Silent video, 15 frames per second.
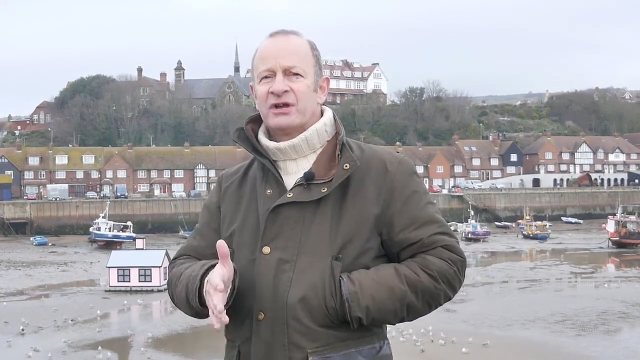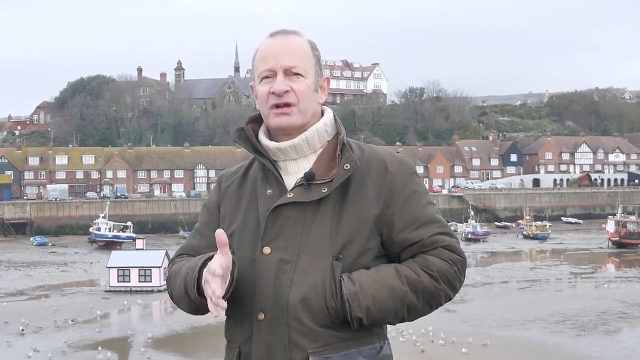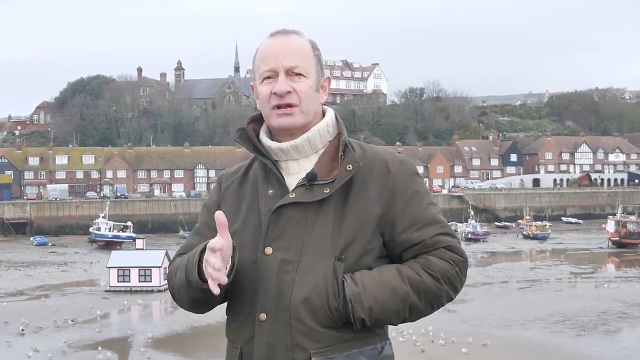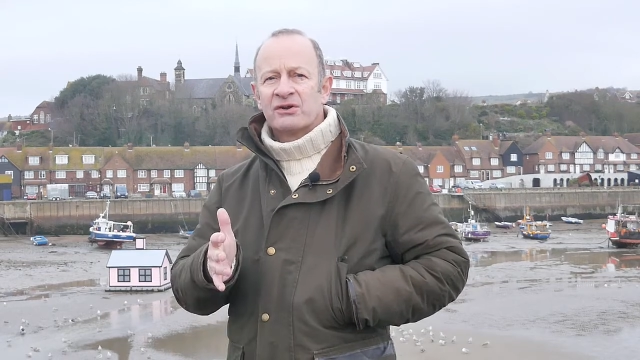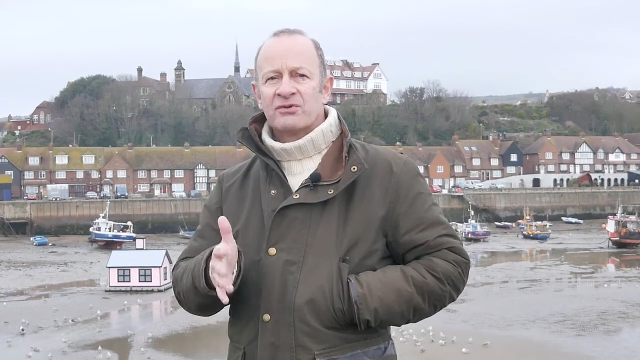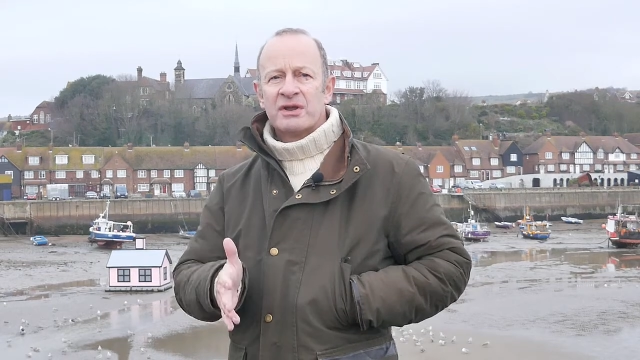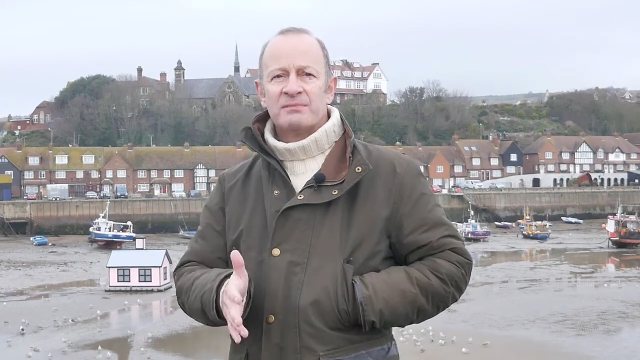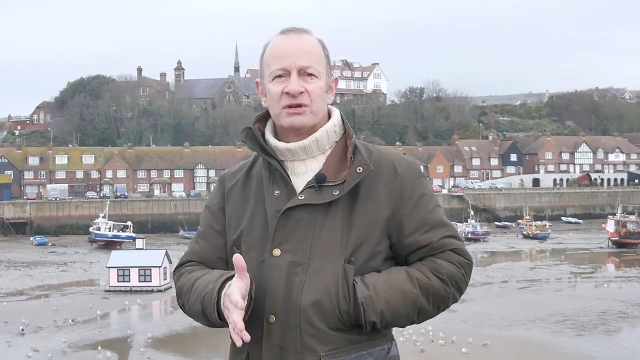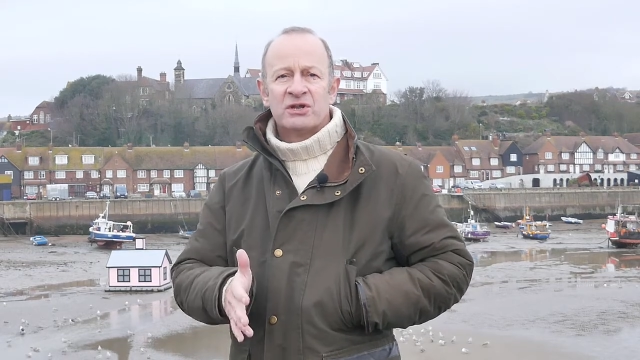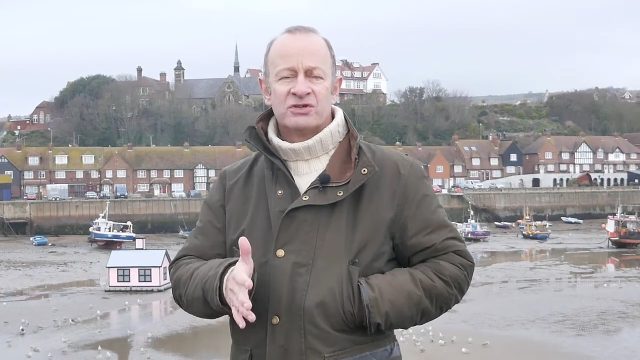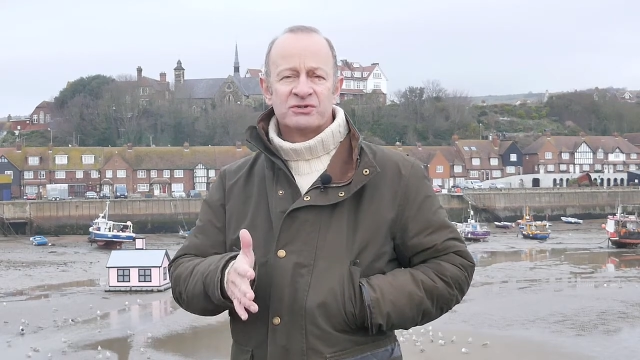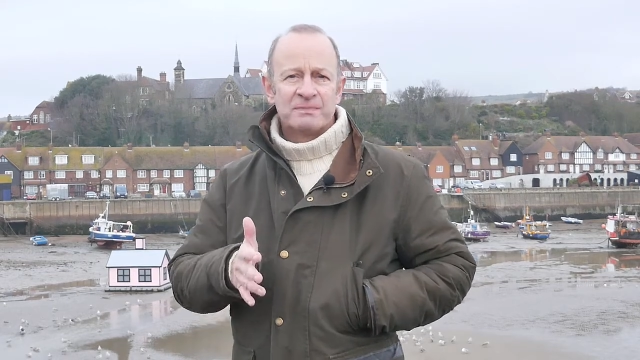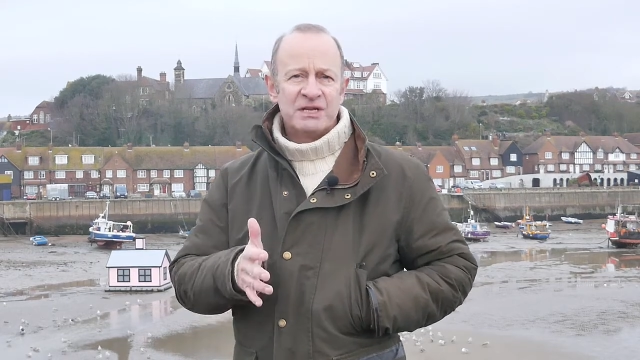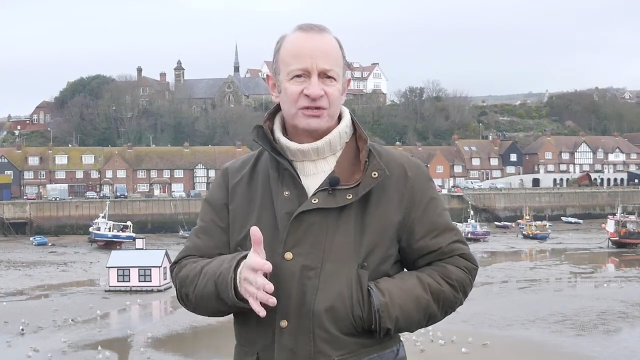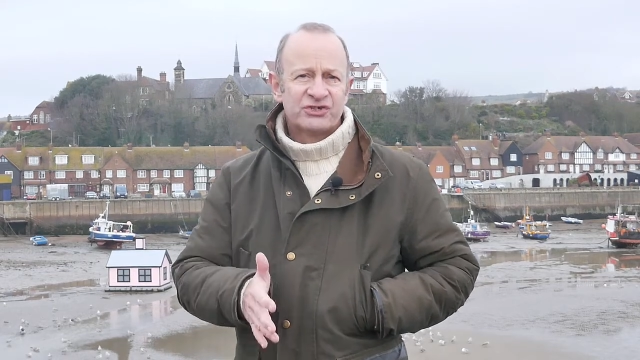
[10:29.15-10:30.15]
an agreement has
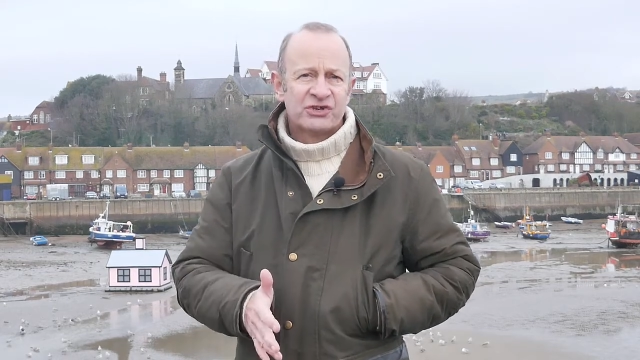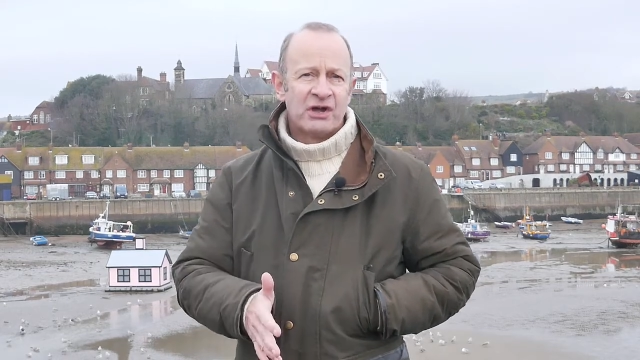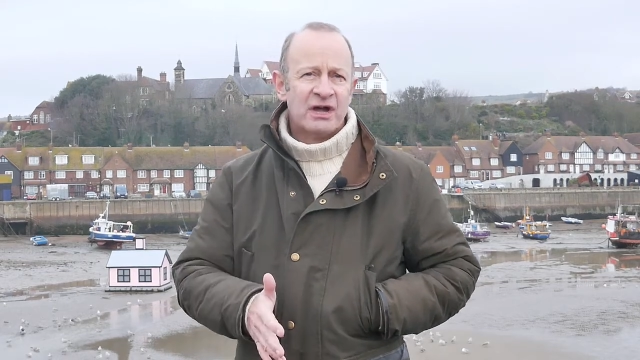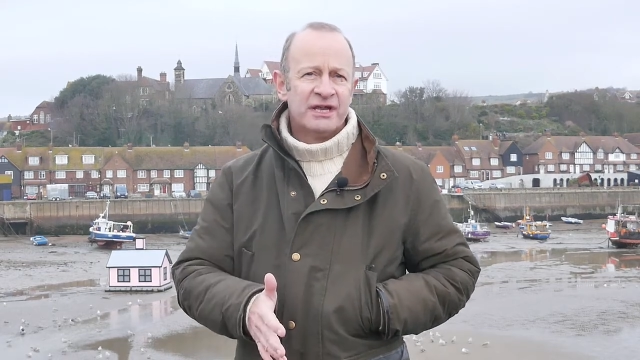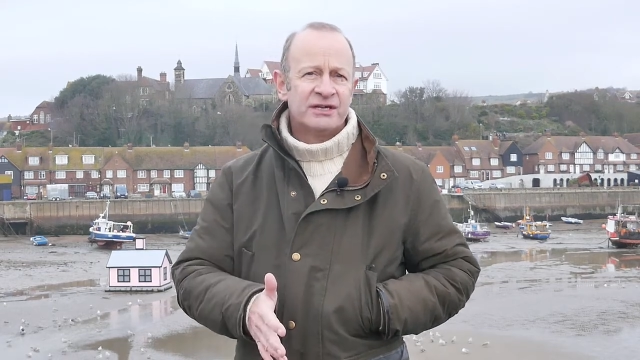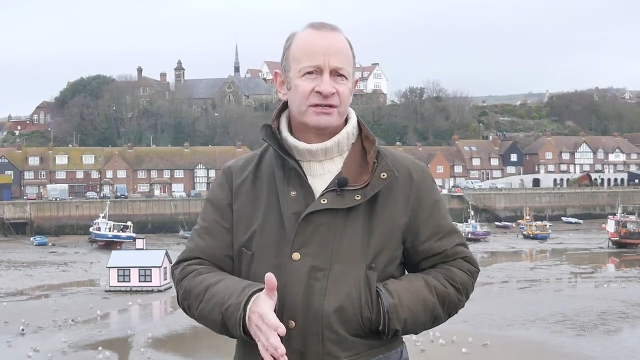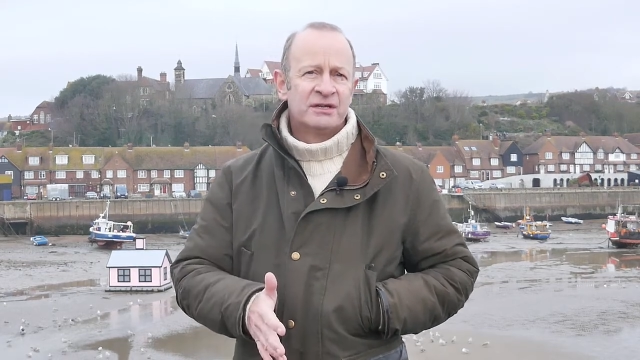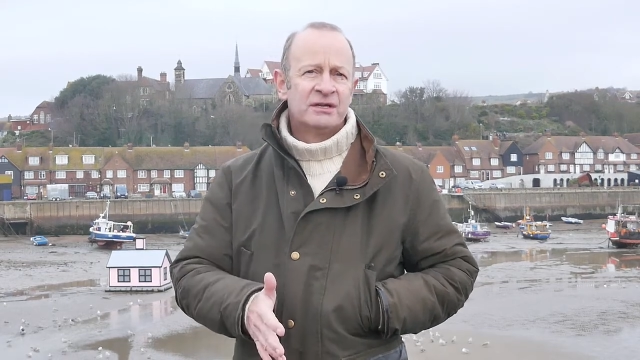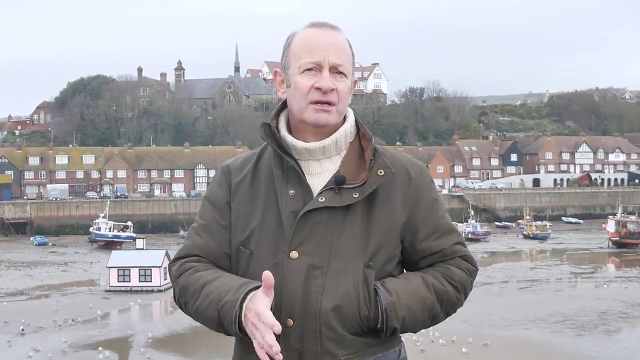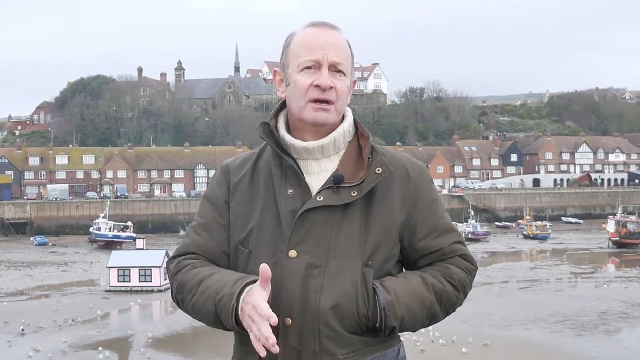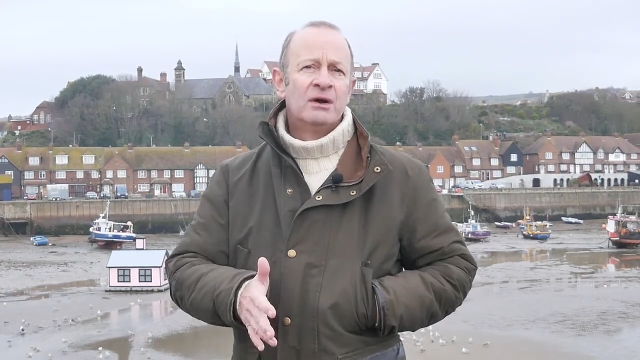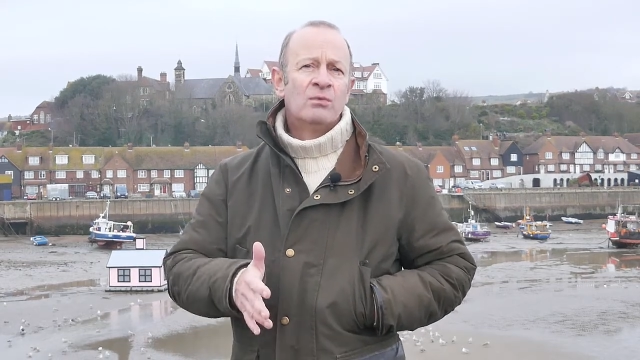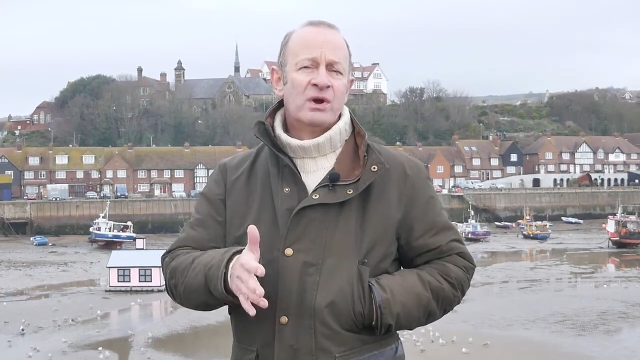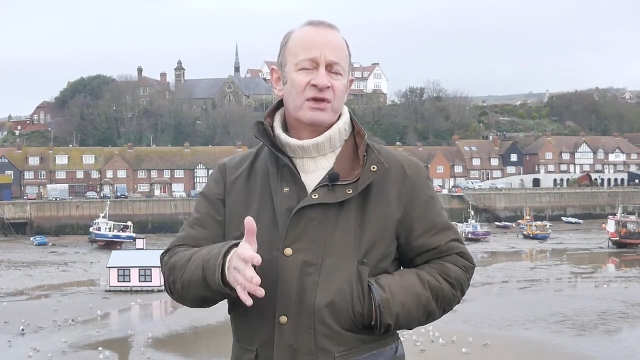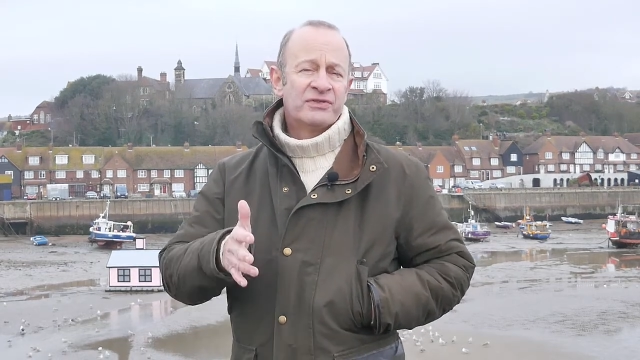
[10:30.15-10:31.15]
been signed
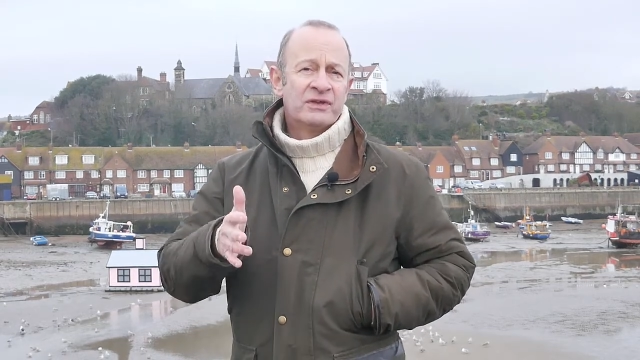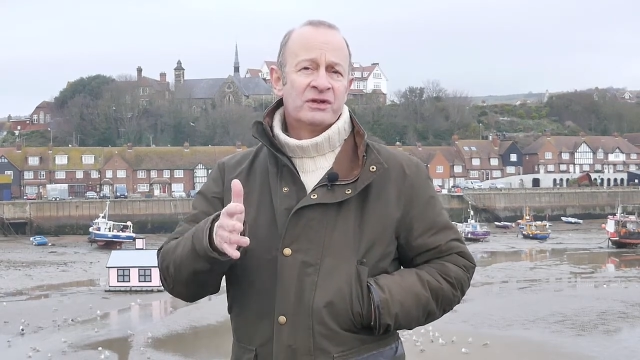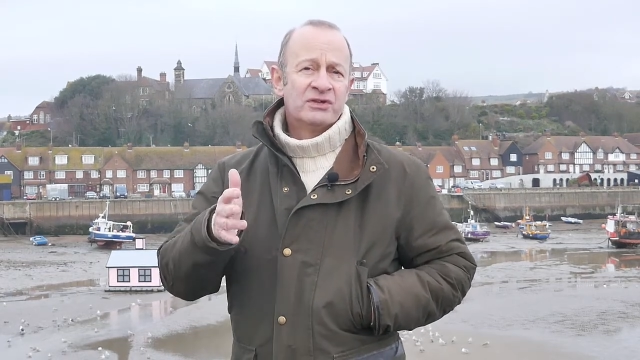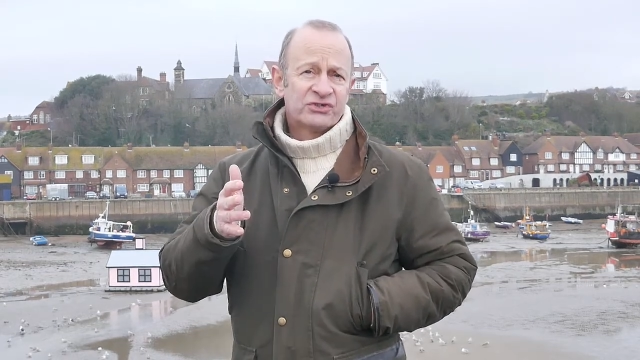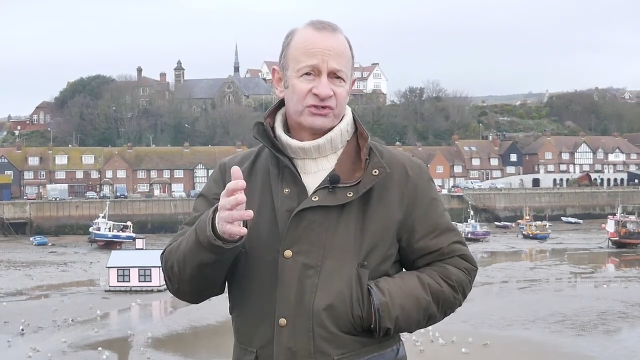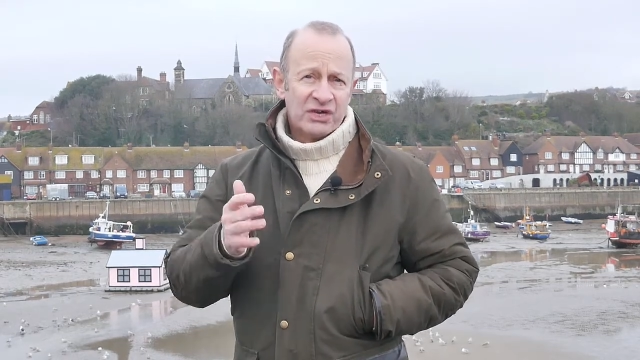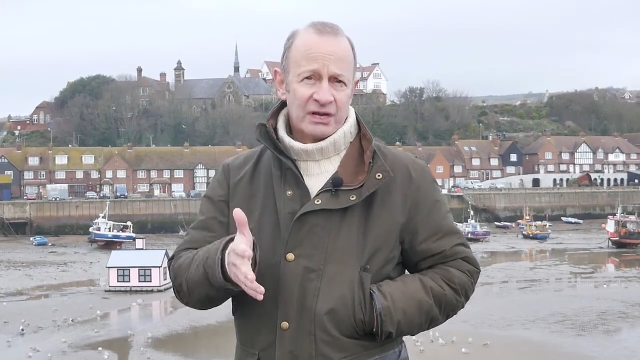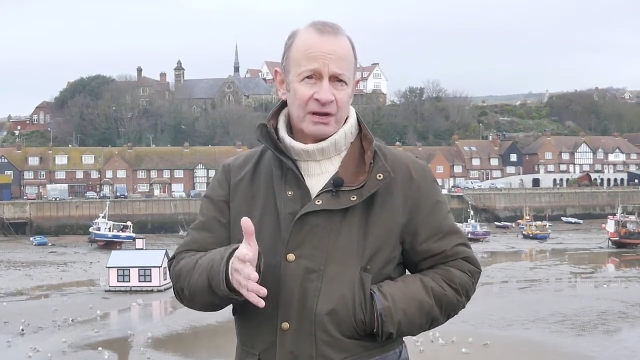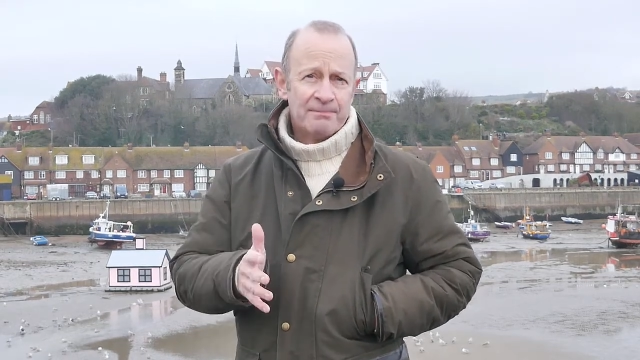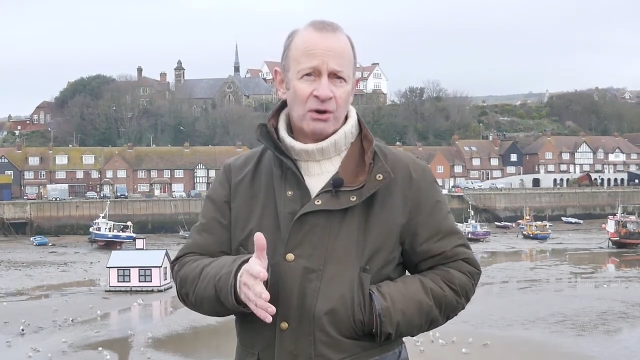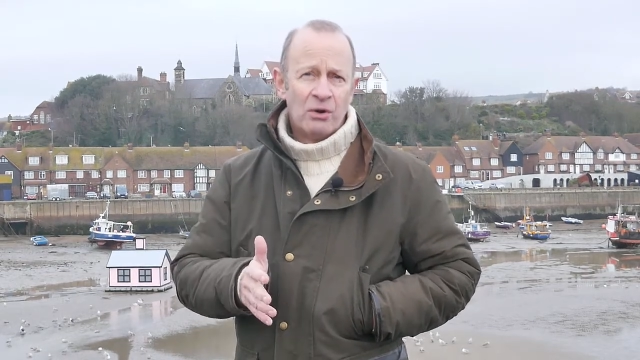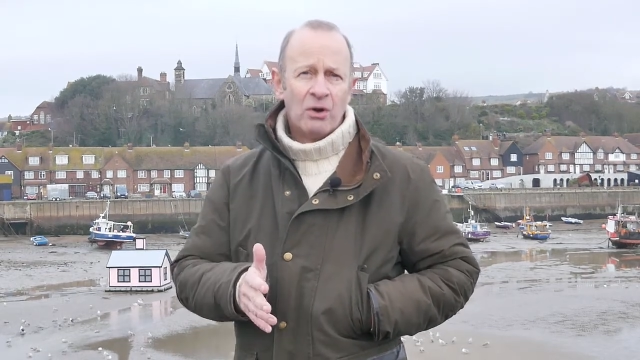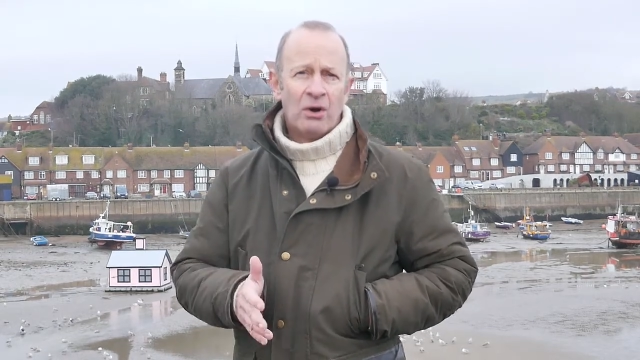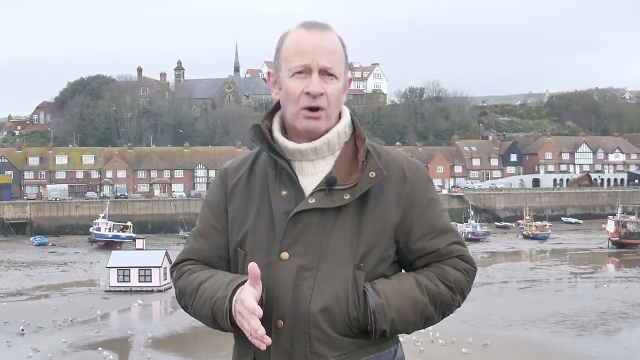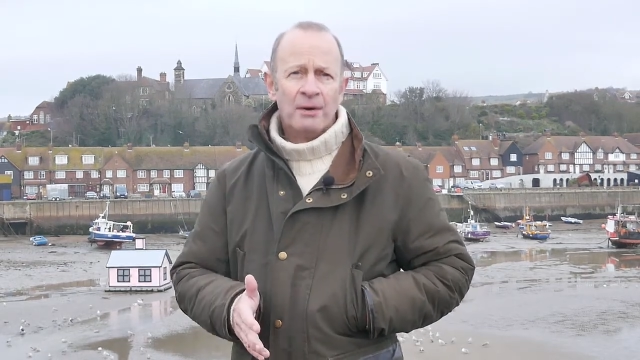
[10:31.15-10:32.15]
with
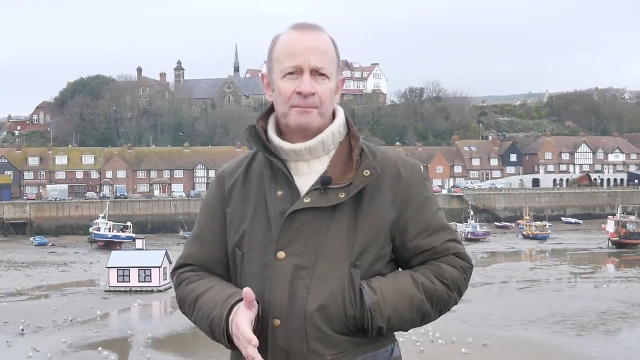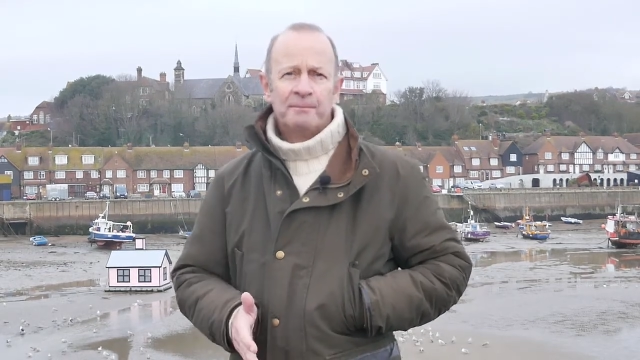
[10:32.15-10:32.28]
Singapore,